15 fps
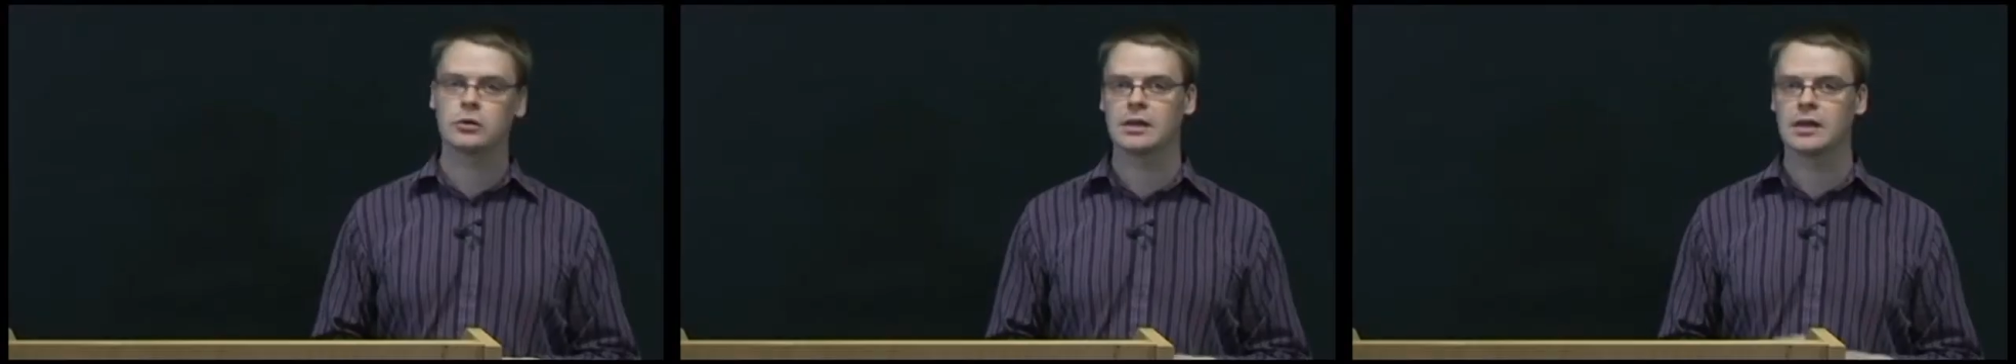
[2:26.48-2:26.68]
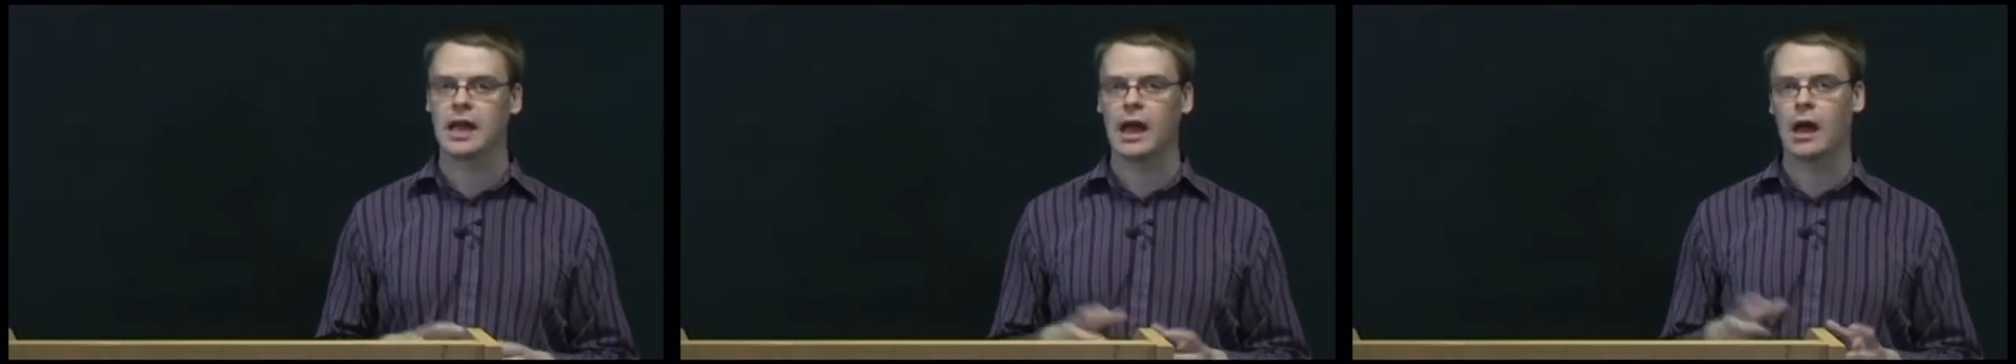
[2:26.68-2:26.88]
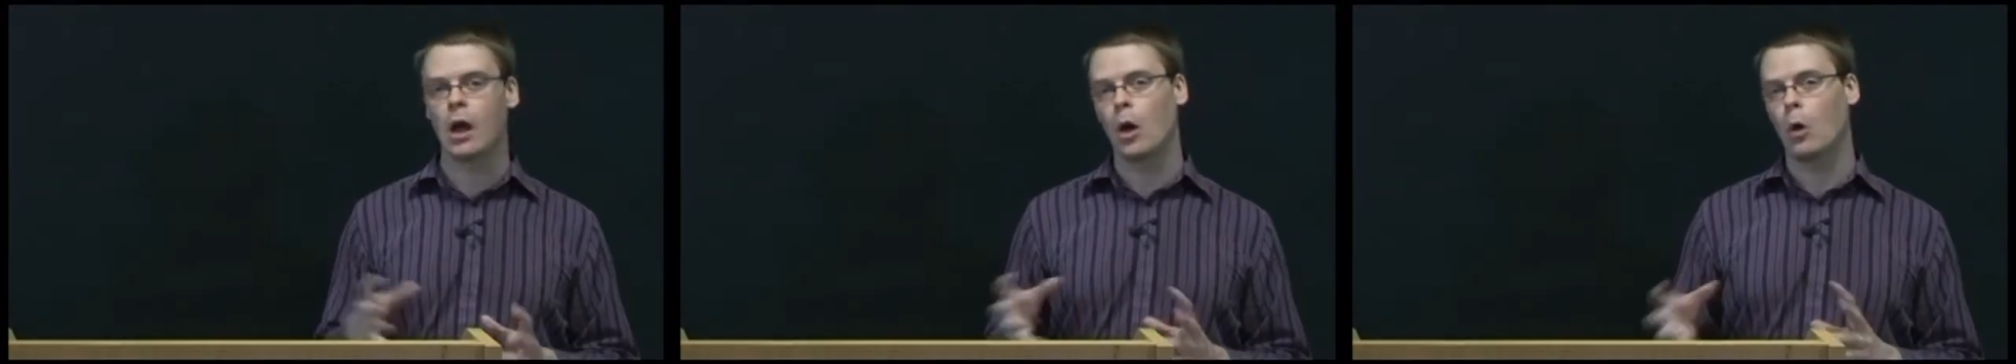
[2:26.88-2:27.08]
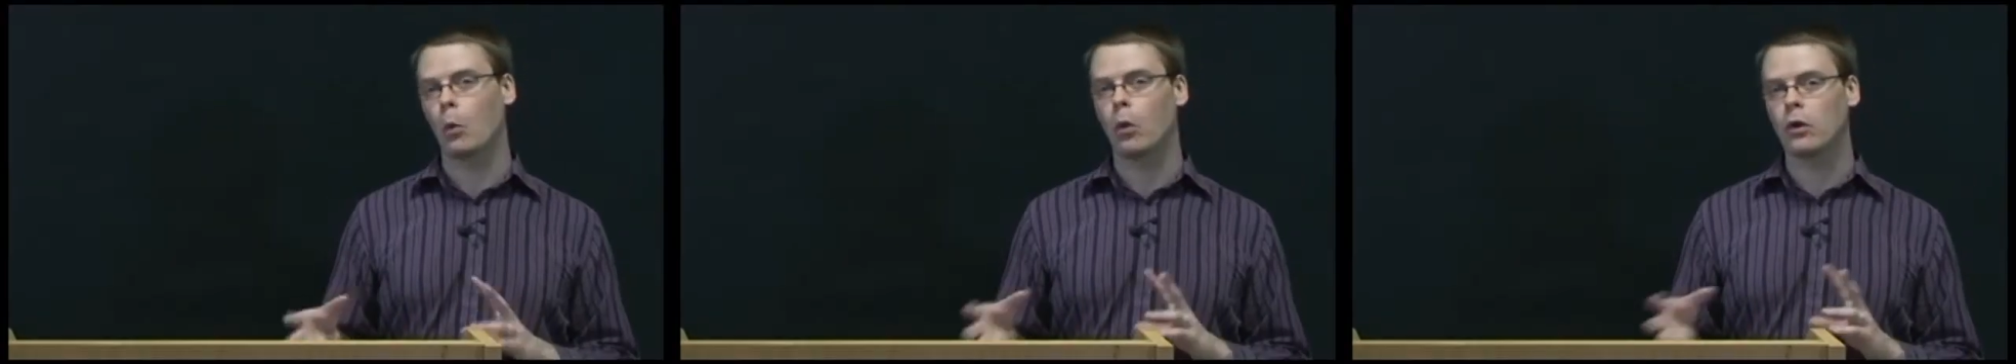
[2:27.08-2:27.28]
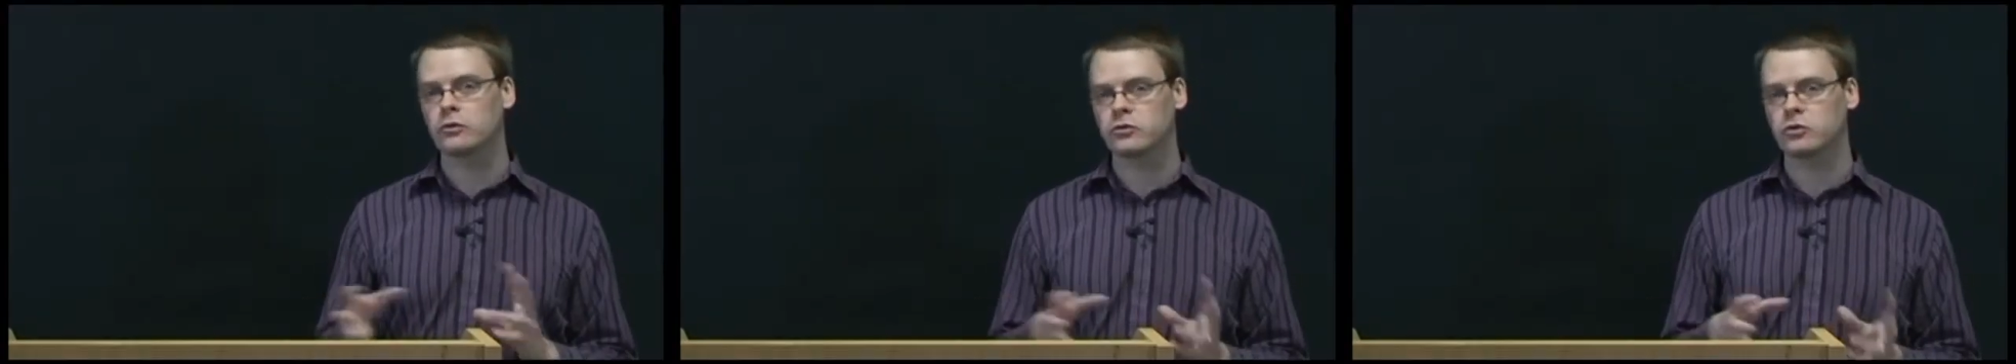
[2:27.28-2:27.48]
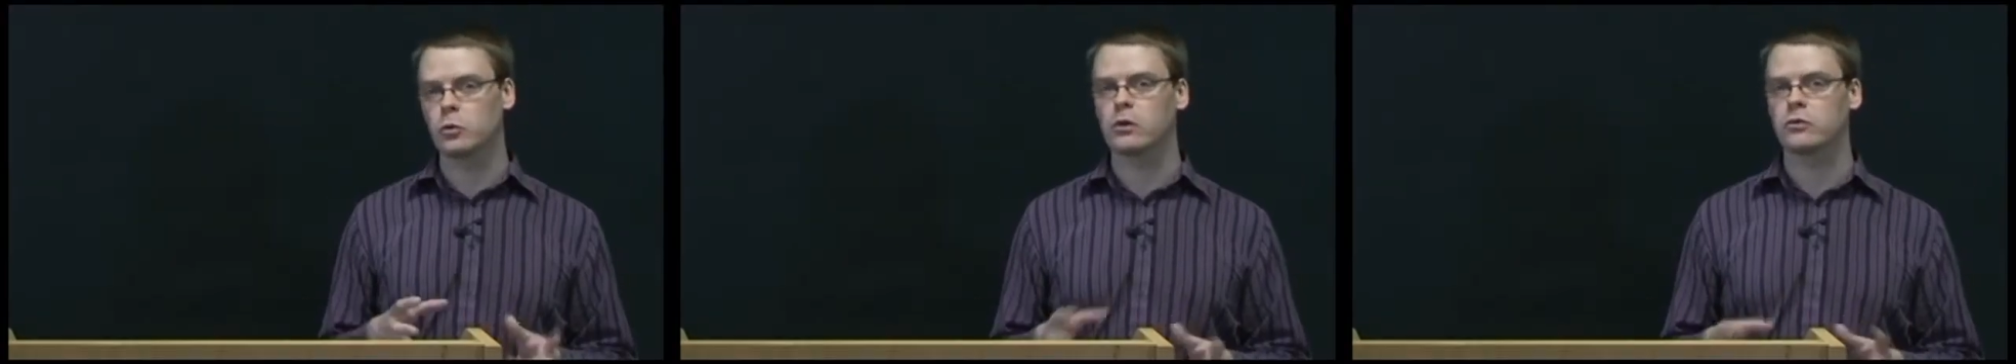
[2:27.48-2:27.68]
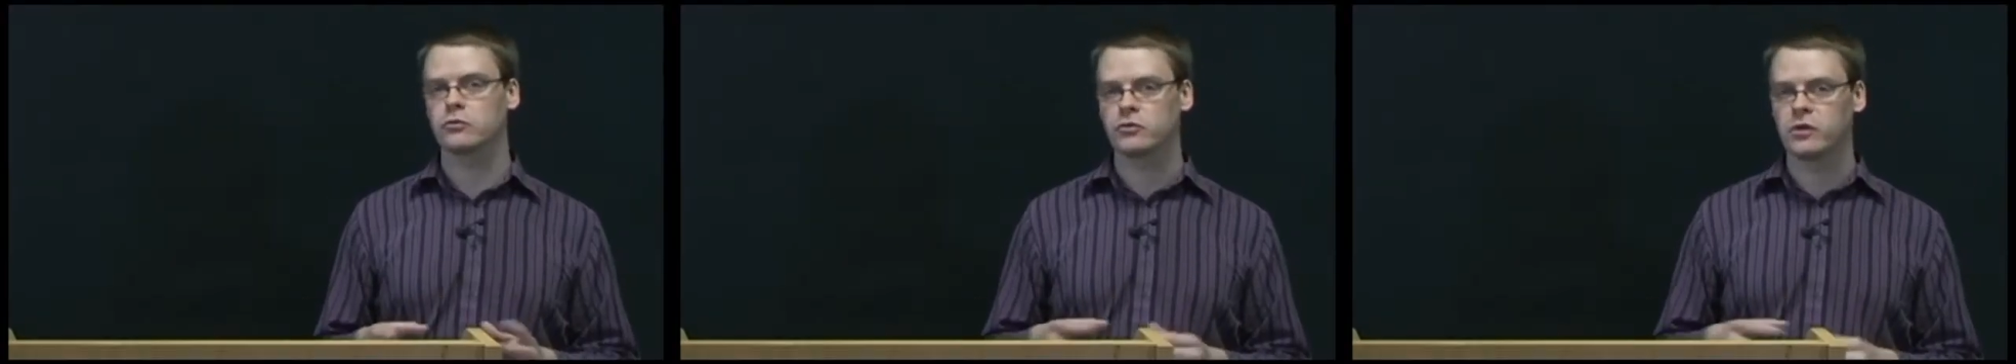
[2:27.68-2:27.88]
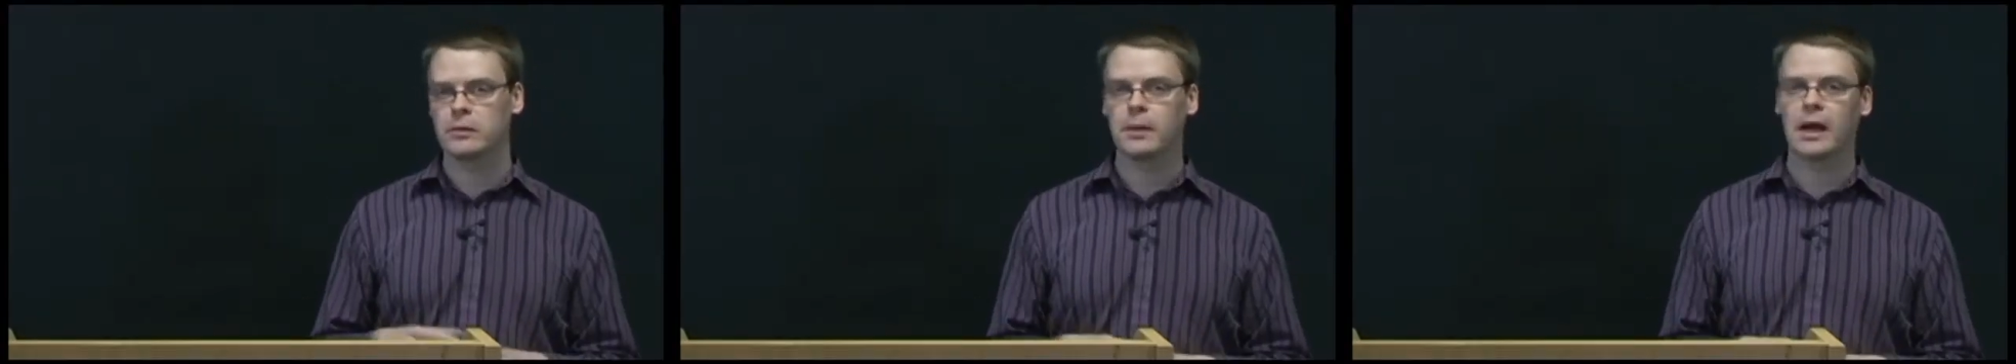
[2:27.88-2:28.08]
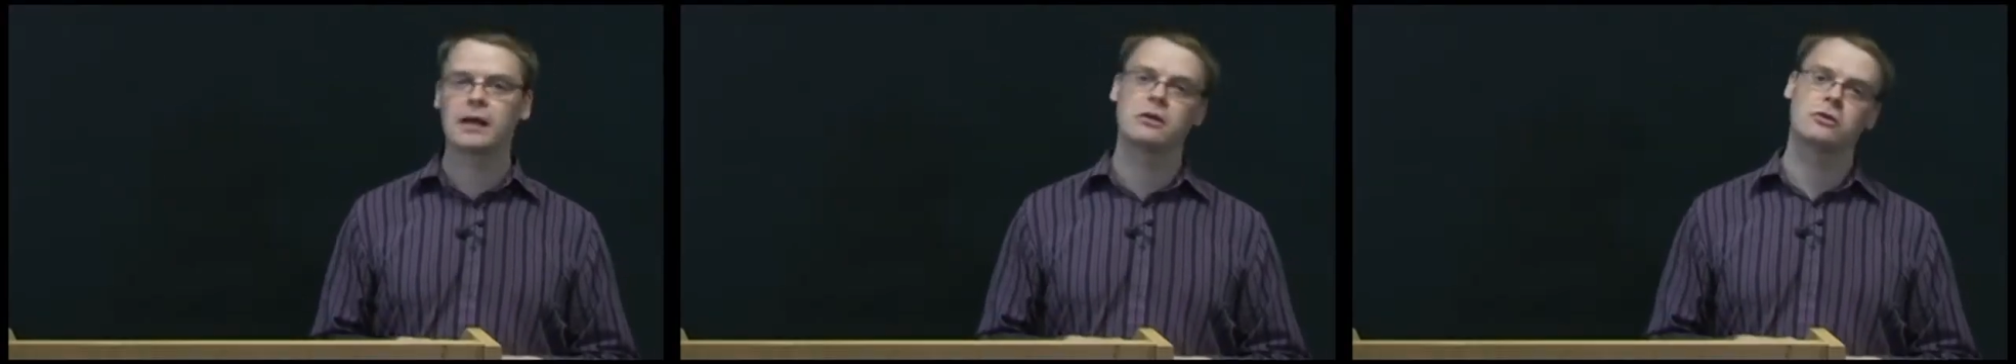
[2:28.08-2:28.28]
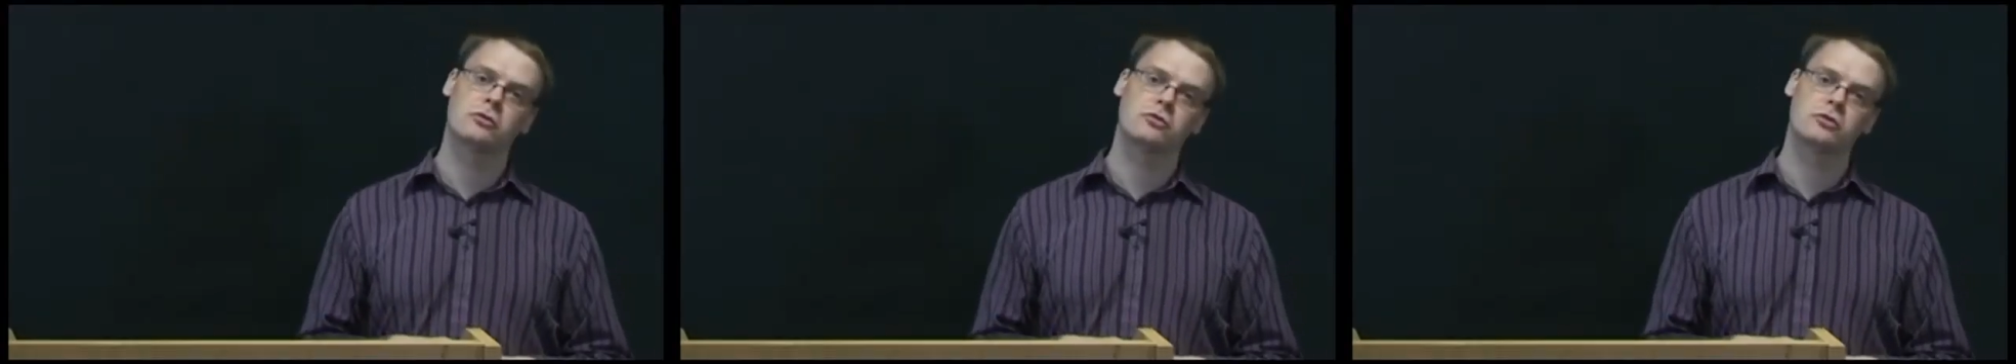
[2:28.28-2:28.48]
you can get one-to-one
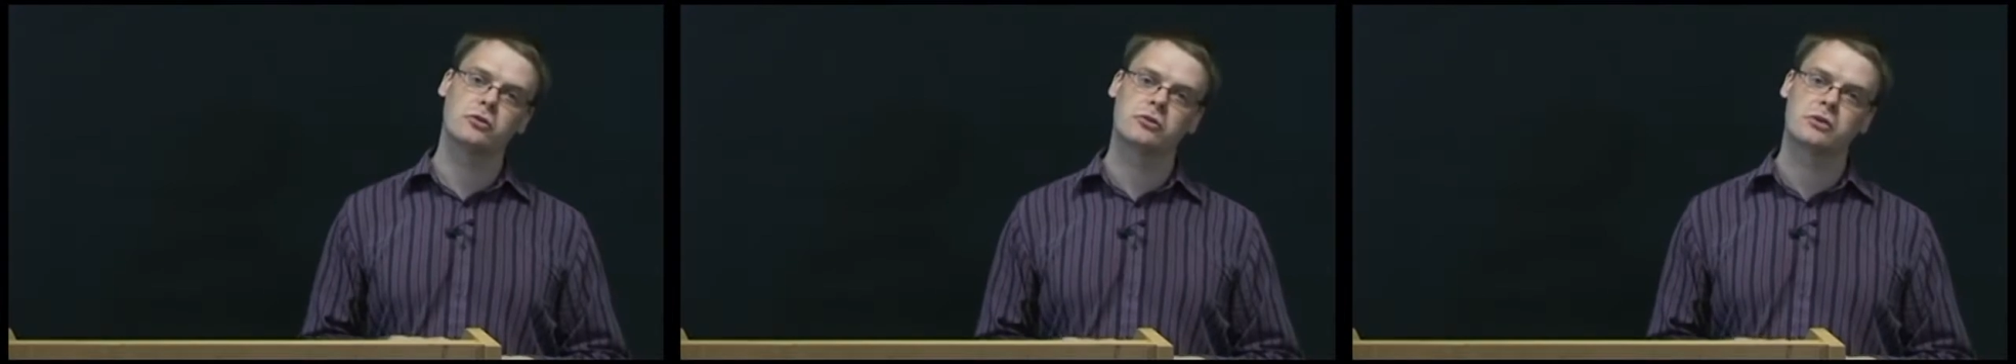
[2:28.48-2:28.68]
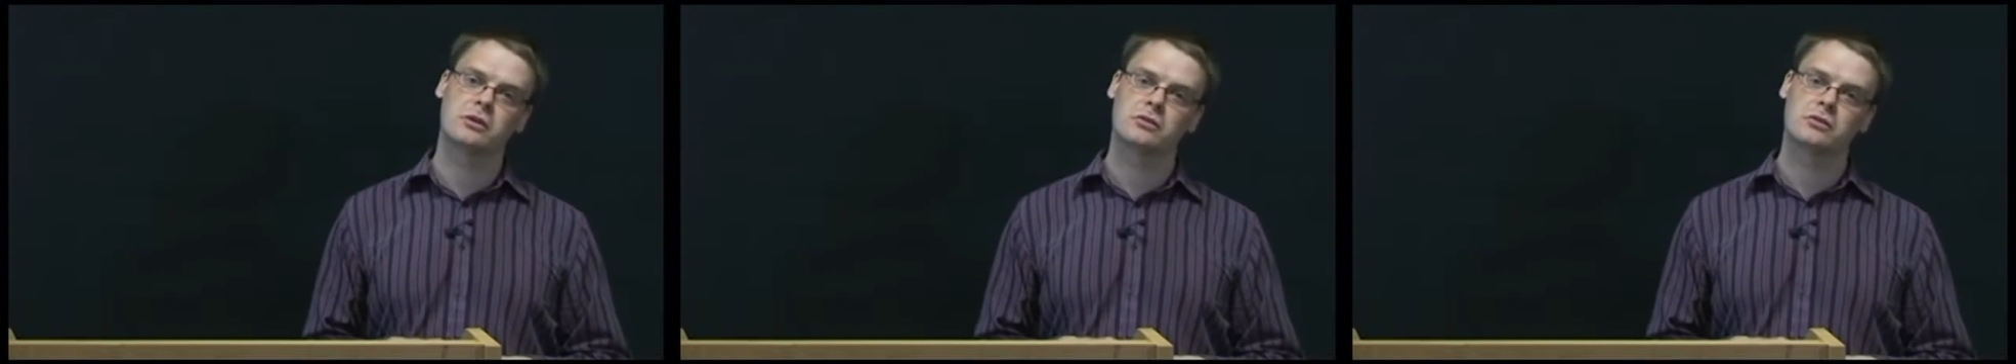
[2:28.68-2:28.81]
feedback and your tutor